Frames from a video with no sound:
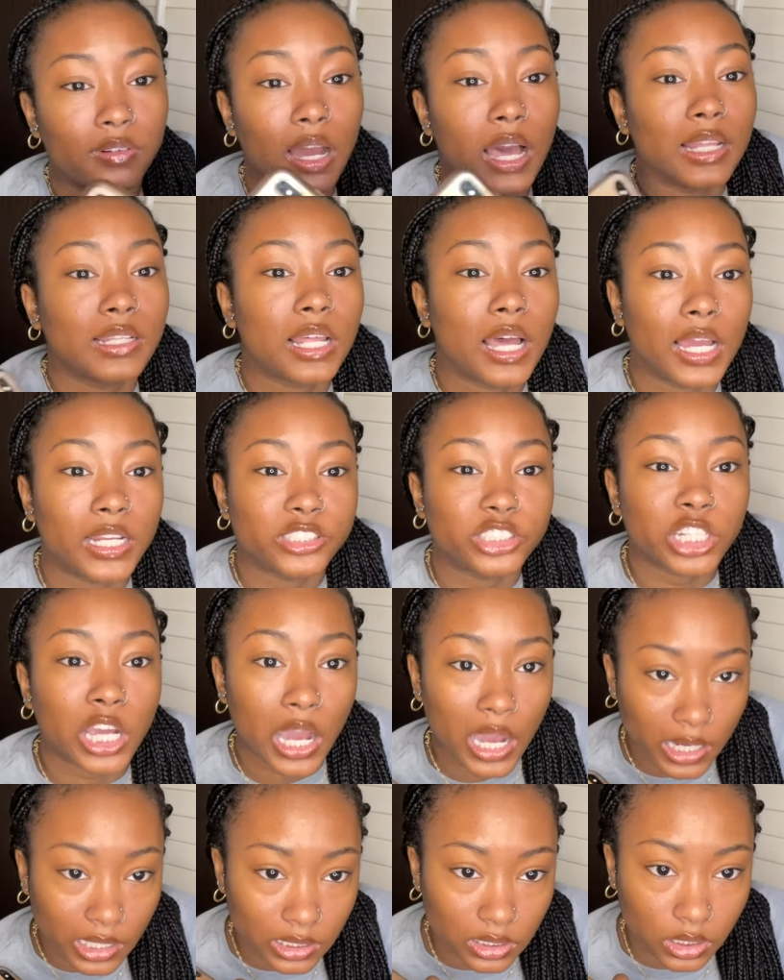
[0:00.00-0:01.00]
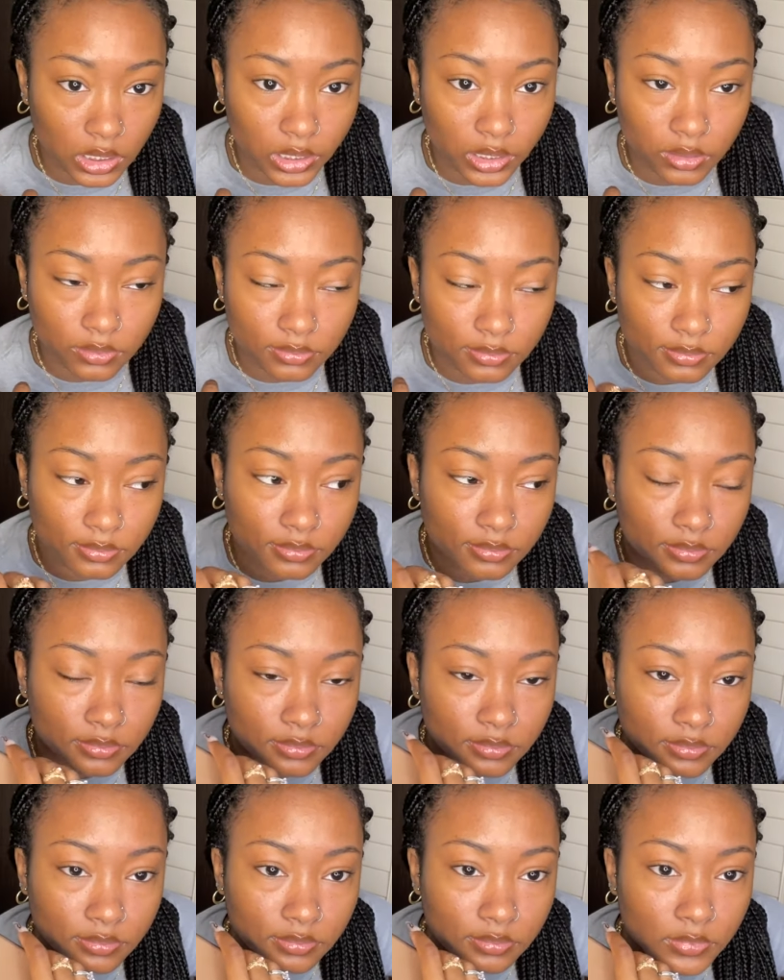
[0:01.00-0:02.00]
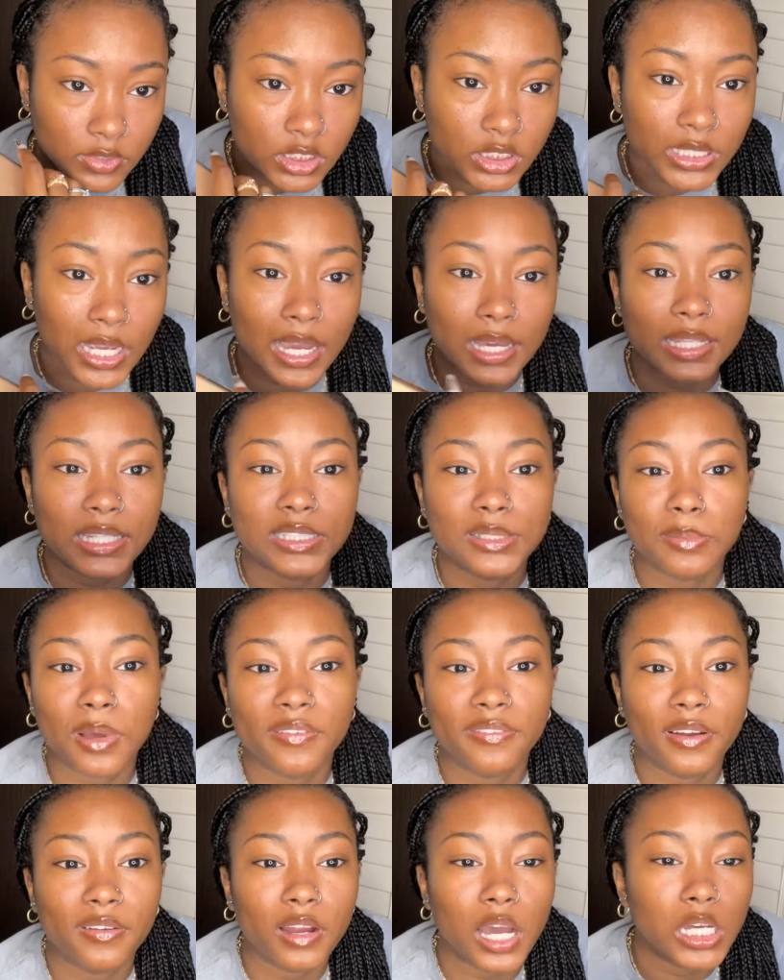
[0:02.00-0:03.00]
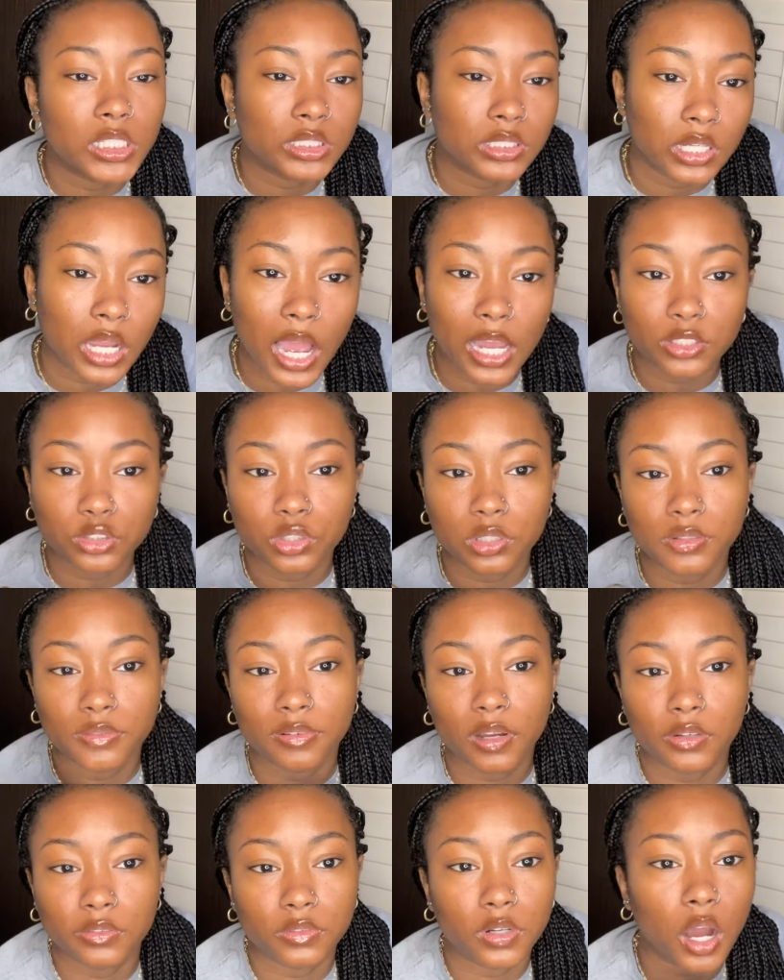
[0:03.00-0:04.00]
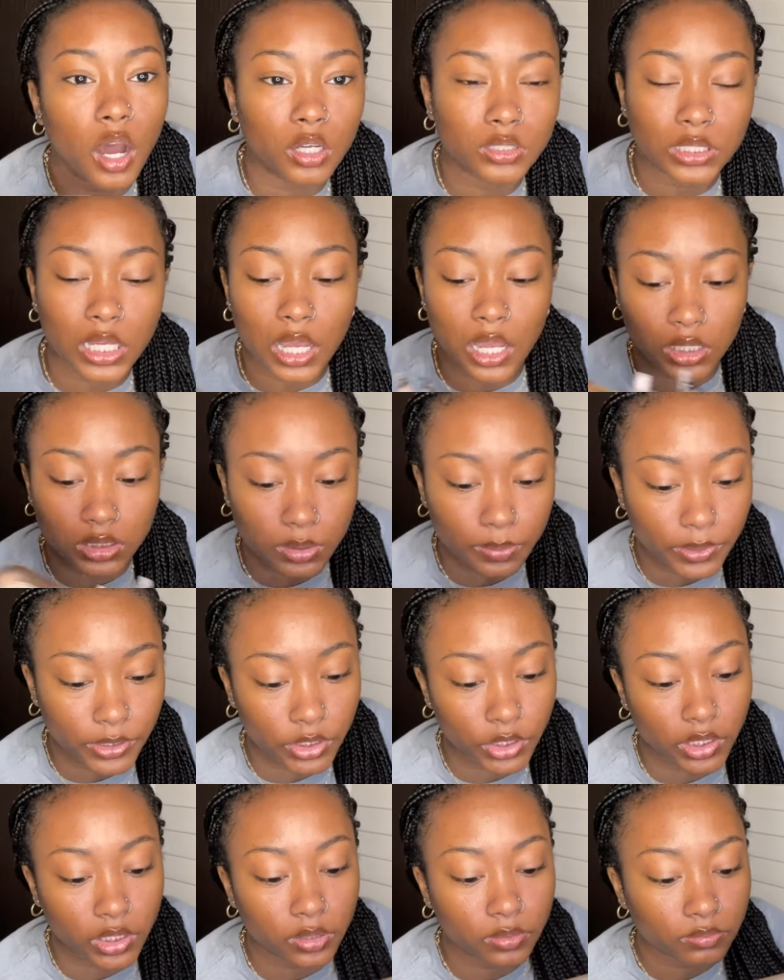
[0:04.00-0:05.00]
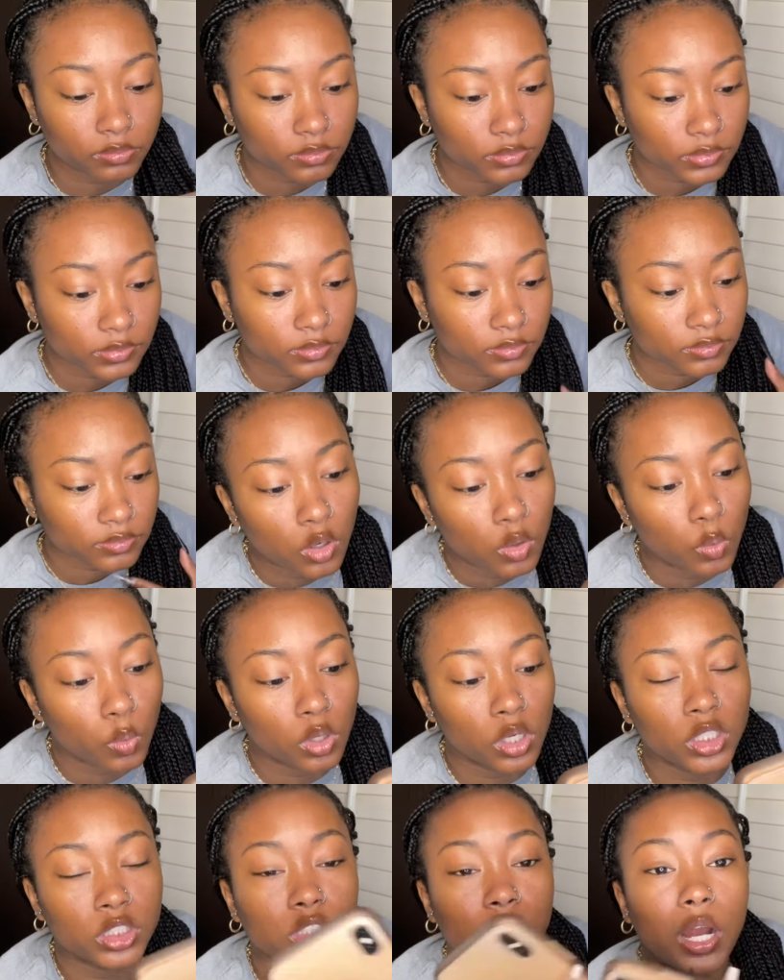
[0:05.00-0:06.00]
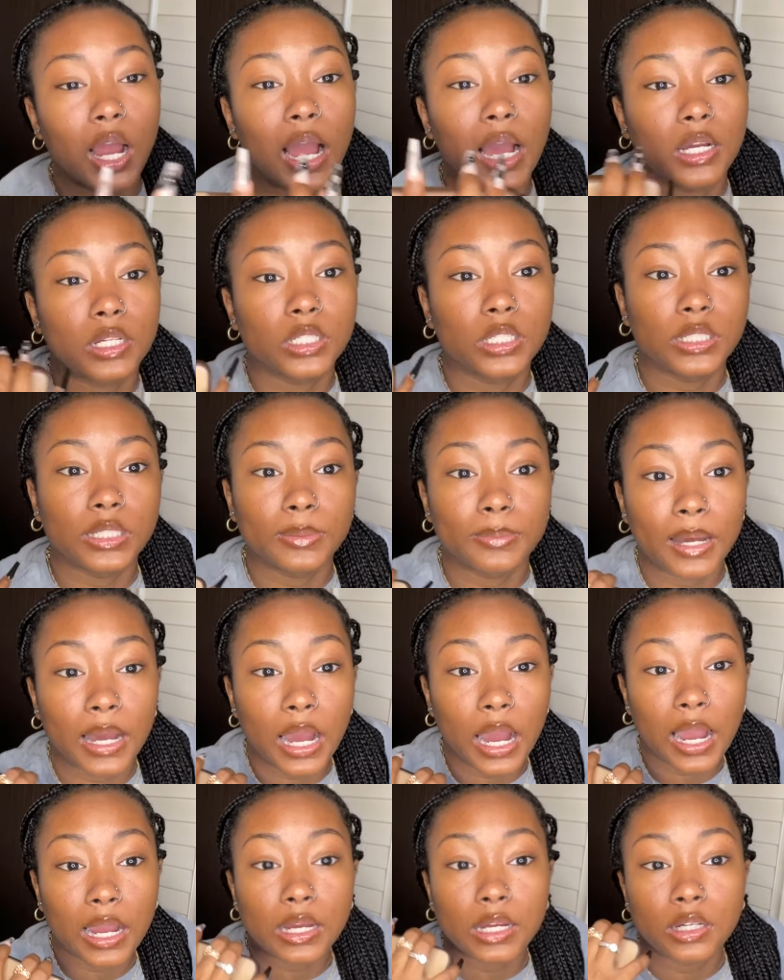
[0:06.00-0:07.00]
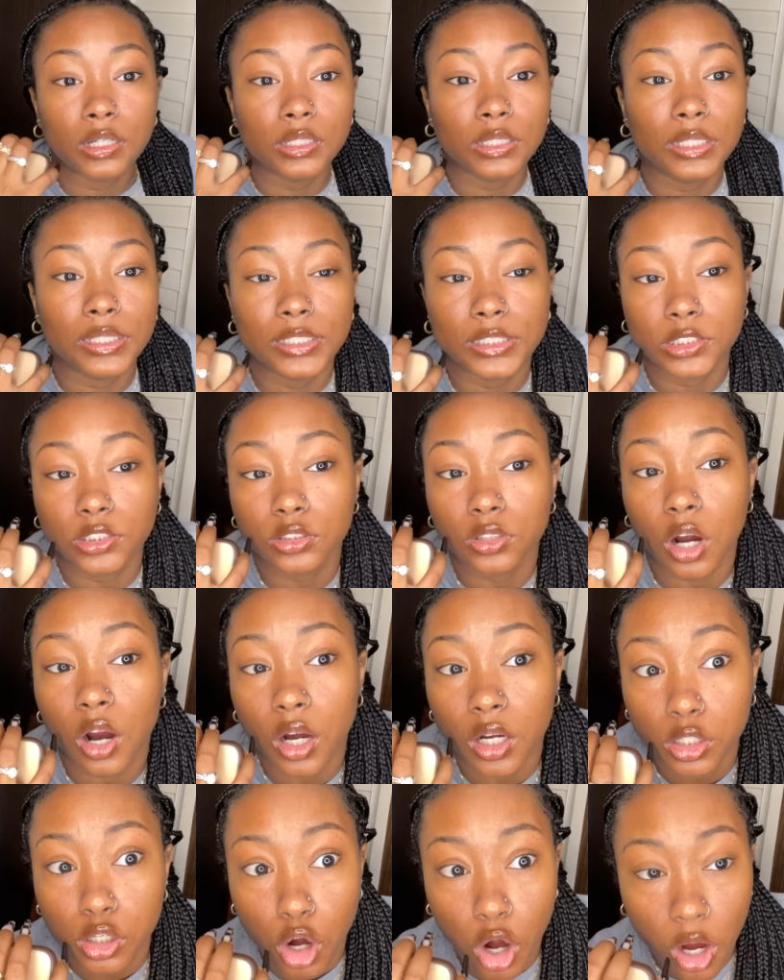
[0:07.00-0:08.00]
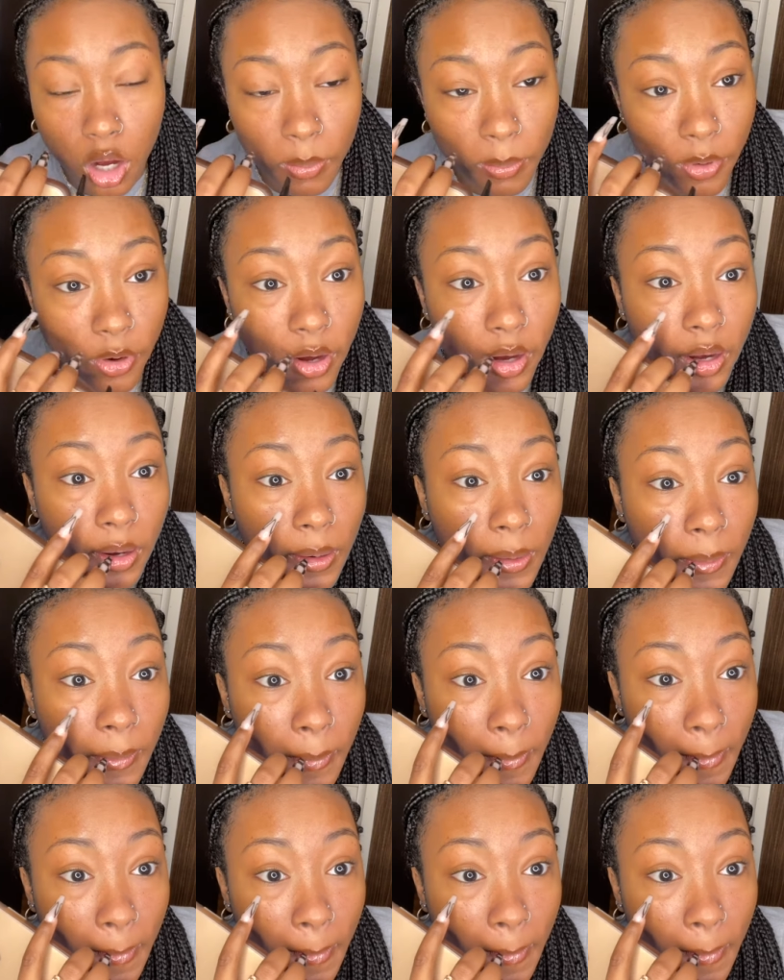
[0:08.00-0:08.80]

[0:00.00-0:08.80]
I like chocolate. Chocolate is my favorite ice, cream favorite of all times, period. What is your eye color? My eye color is dark, dark brown.